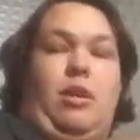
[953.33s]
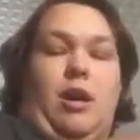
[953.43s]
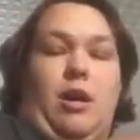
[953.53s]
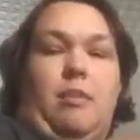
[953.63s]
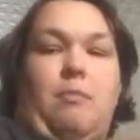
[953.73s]

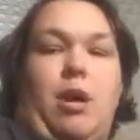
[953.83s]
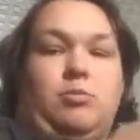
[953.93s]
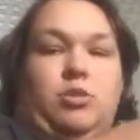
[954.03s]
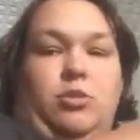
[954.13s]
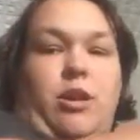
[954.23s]

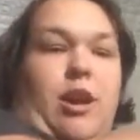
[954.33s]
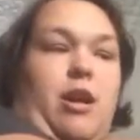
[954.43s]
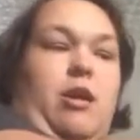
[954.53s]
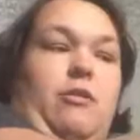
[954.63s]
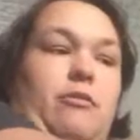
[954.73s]
moms who
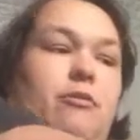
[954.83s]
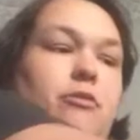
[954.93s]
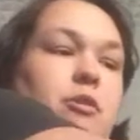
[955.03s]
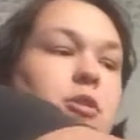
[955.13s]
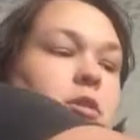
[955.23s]
have
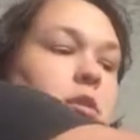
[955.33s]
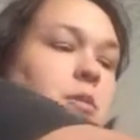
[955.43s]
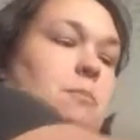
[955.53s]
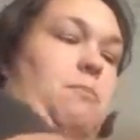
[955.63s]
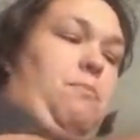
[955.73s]

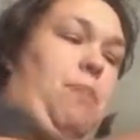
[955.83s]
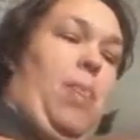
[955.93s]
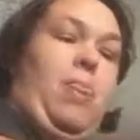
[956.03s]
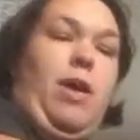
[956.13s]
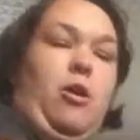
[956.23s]

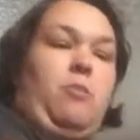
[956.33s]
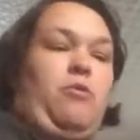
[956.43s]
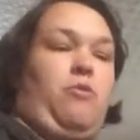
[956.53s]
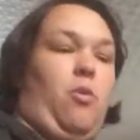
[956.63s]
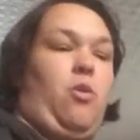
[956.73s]
been there
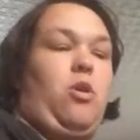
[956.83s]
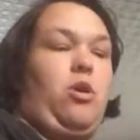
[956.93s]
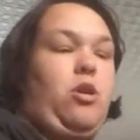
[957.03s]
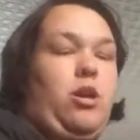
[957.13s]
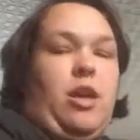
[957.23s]

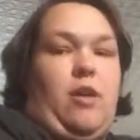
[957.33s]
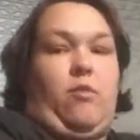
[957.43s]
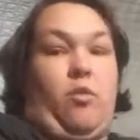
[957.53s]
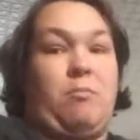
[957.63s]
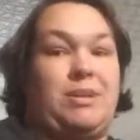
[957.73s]
before,
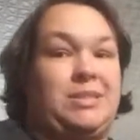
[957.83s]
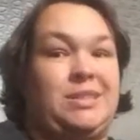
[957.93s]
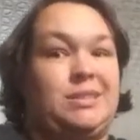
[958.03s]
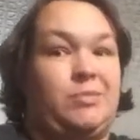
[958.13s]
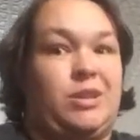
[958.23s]
if we're
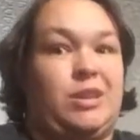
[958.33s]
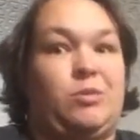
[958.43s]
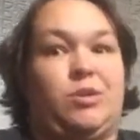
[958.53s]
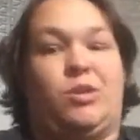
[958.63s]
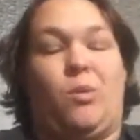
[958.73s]
missing something that
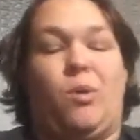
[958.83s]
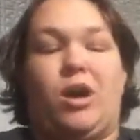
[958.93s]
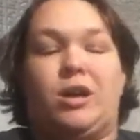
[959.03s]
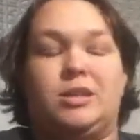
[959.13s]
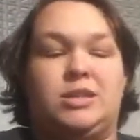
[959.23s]
we're going to
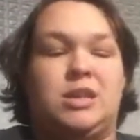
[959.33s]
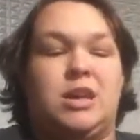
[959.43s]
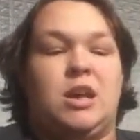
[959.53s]
want.